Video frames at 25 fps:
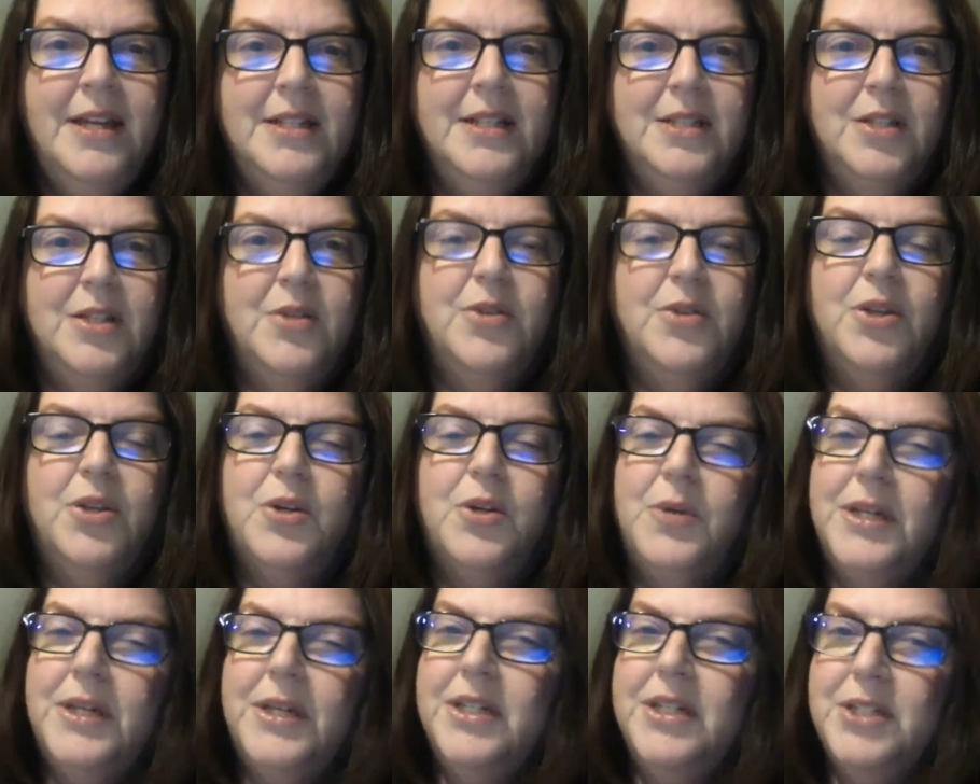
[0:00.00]
So the
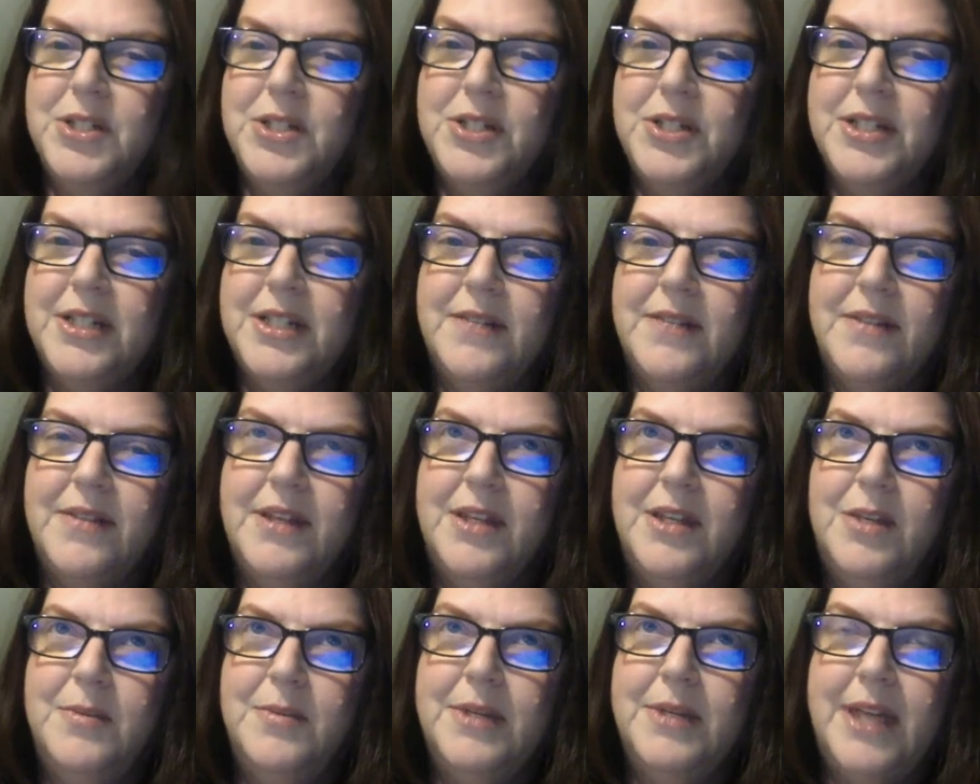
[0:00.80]
quick and dirty of the
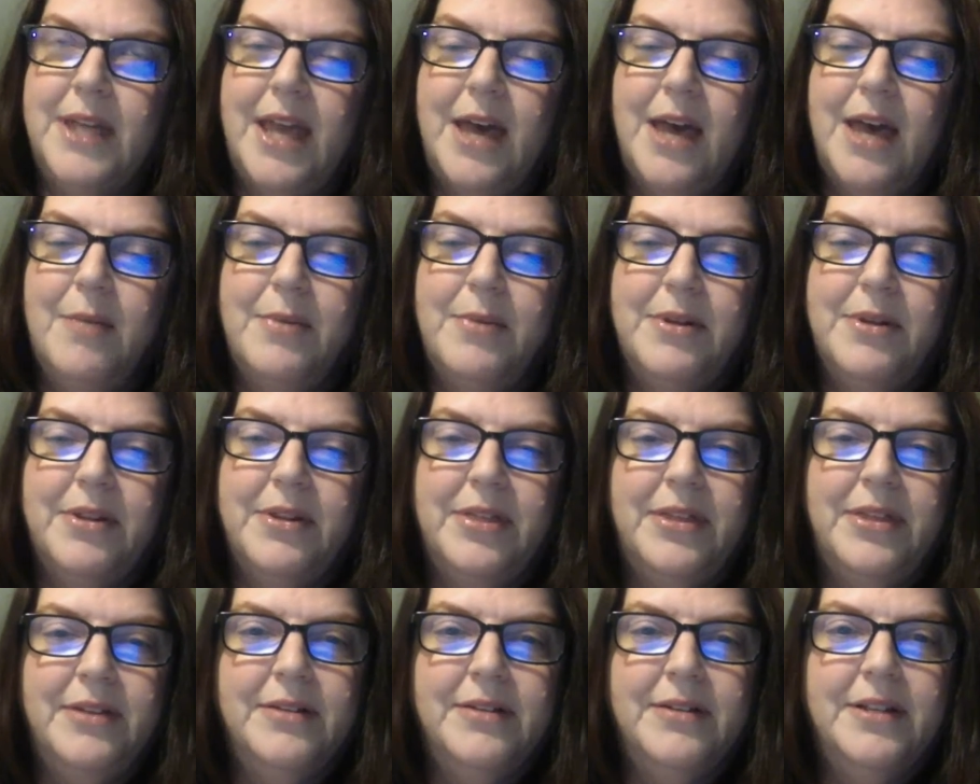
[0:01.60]
human capital
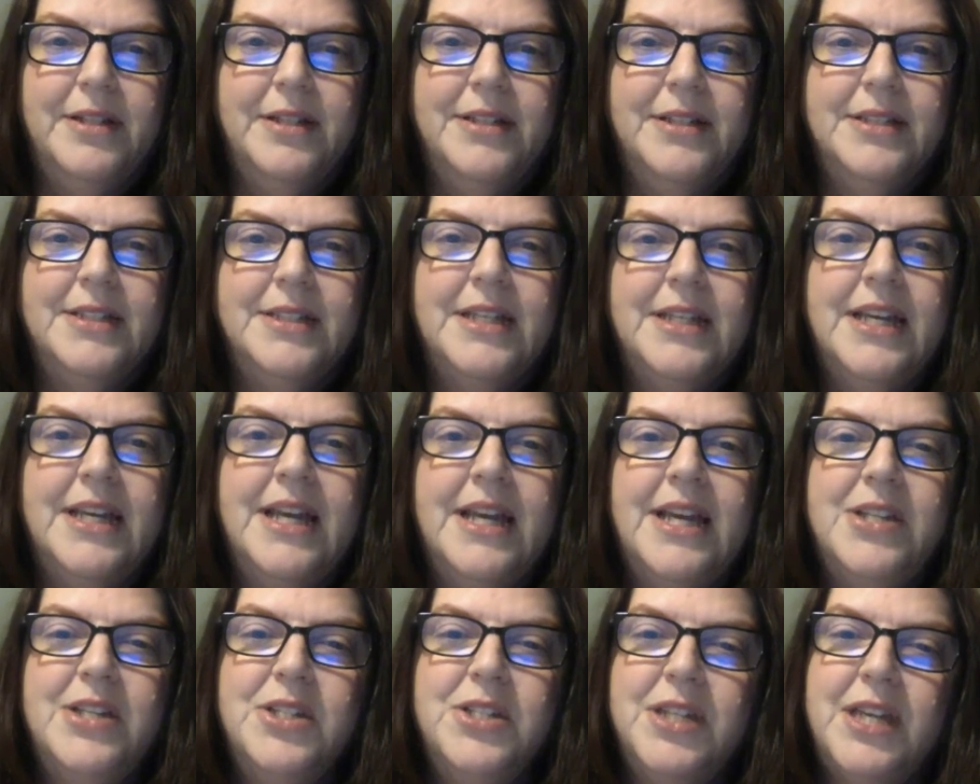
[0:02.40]
theory is that
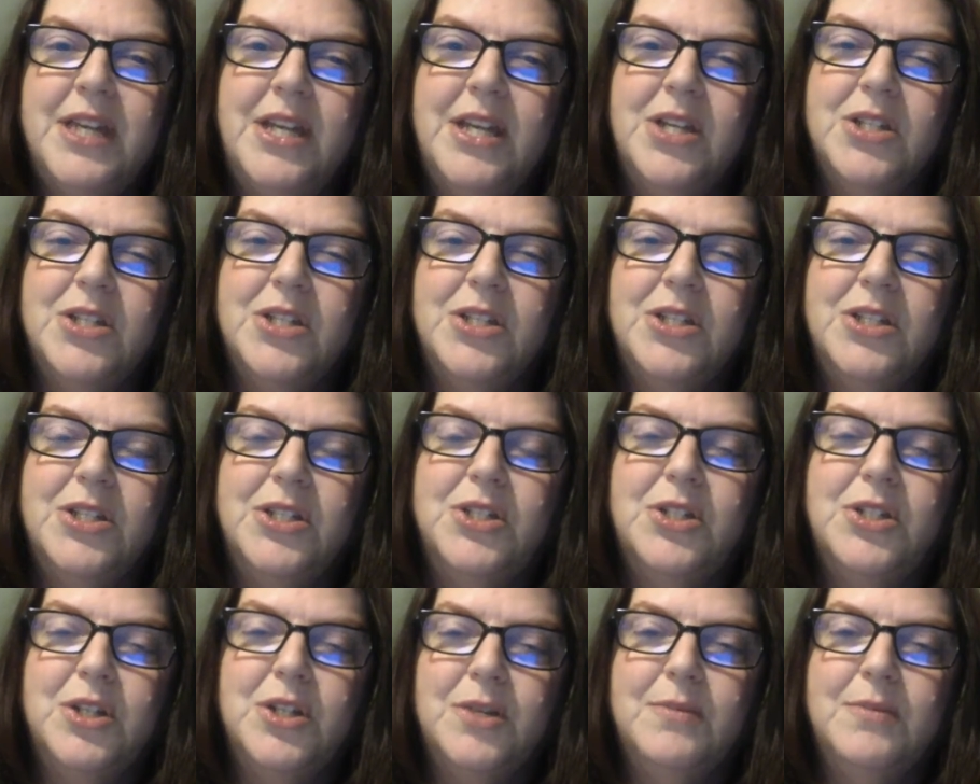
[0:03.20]
education
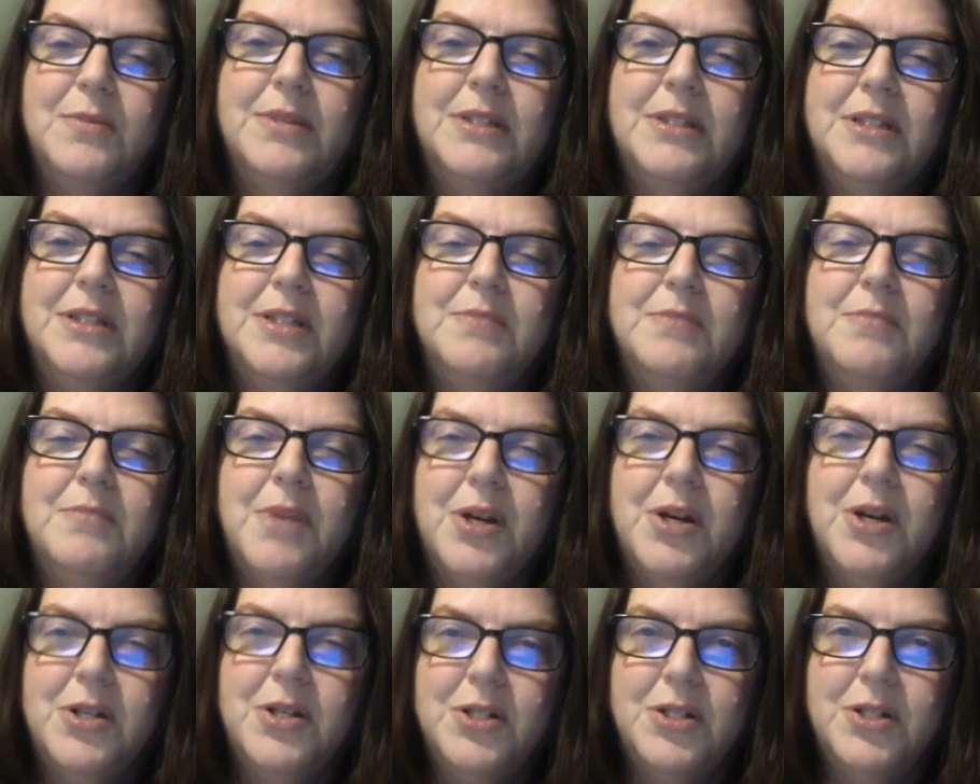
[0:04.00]
determines
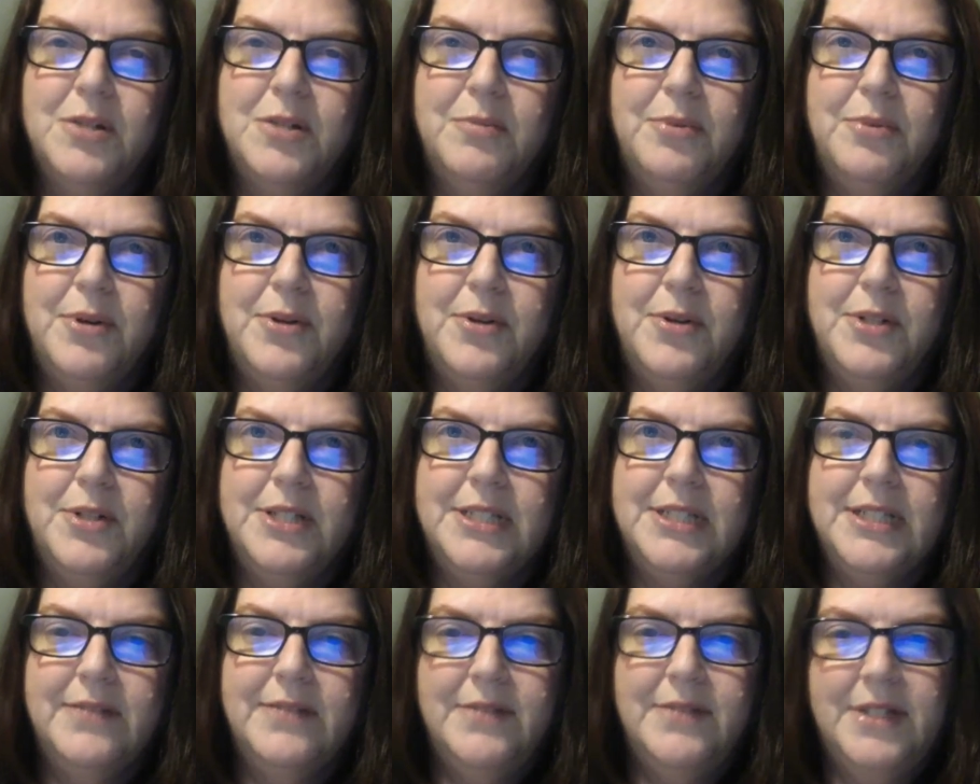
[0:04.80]
marginal
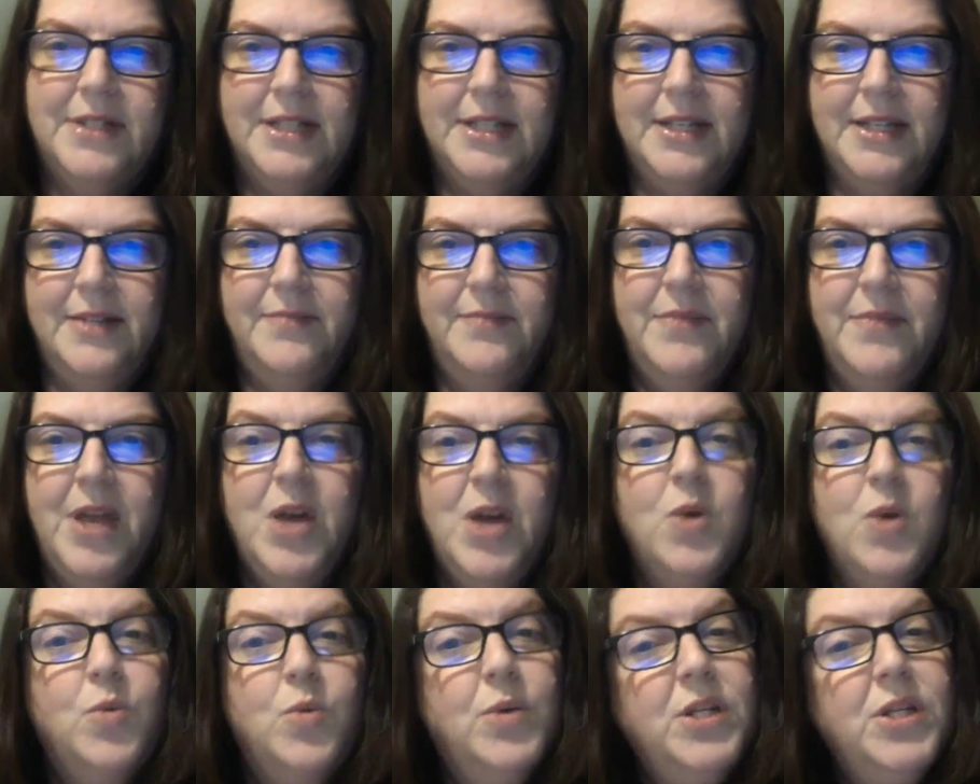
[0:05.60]
productivity,
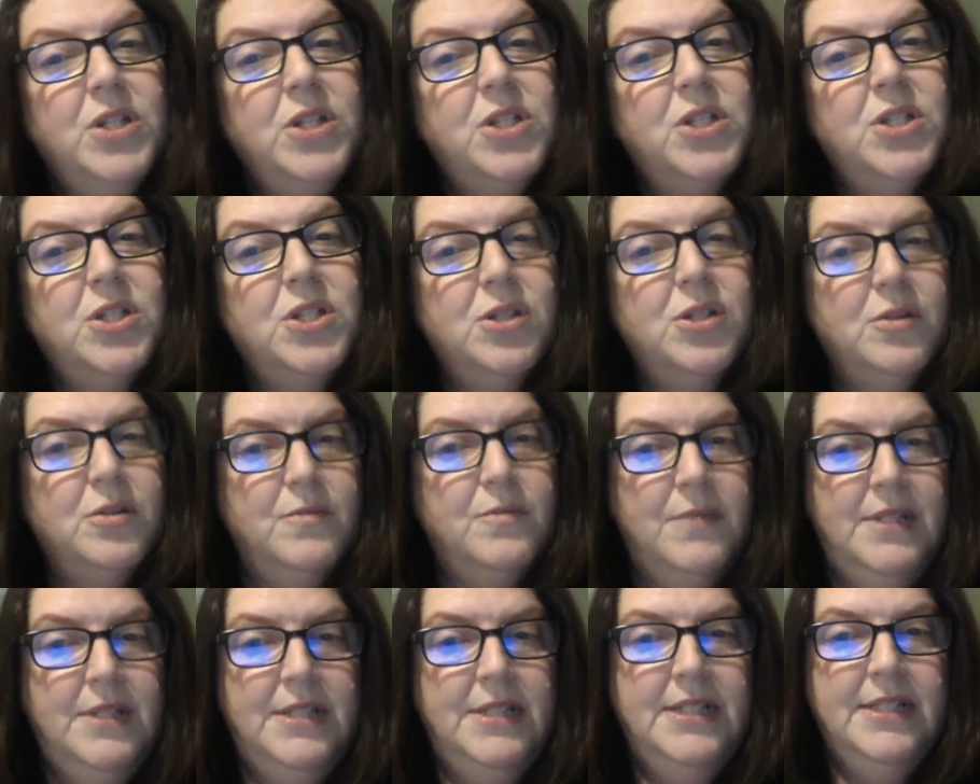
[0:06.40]
which
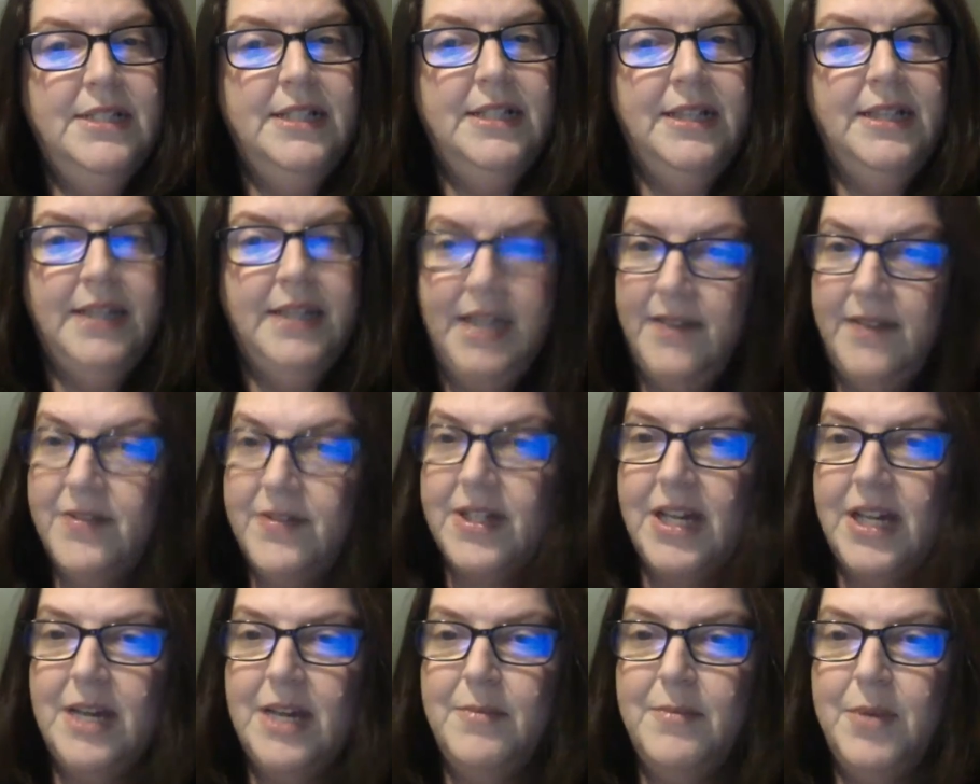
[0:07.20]
determines
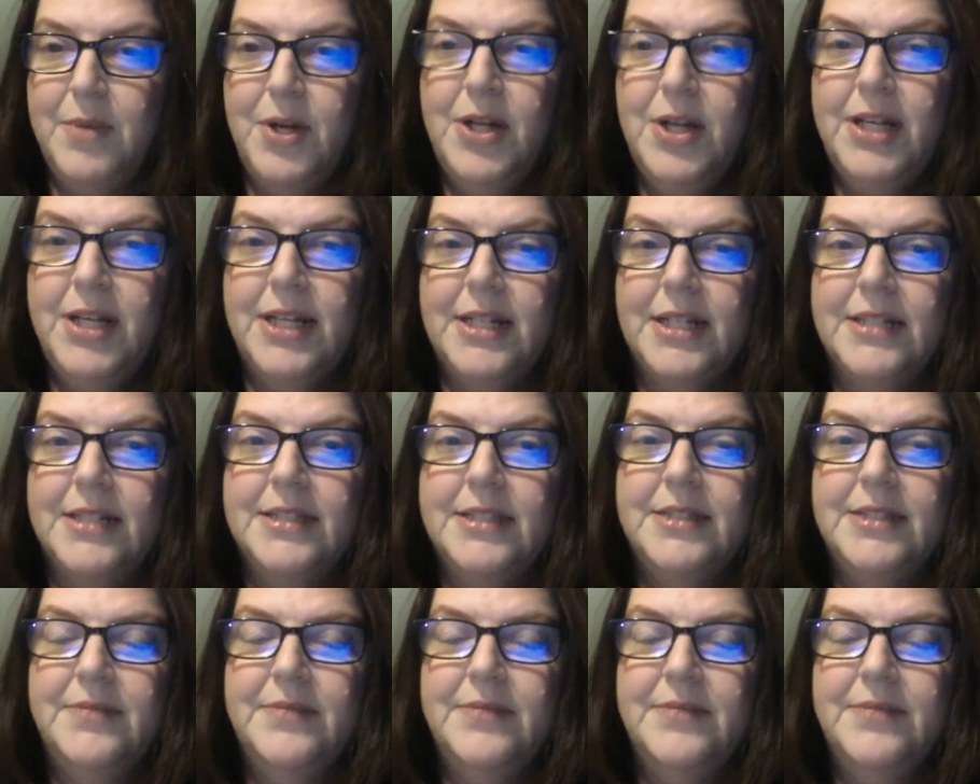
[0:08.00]
lifetime earnings.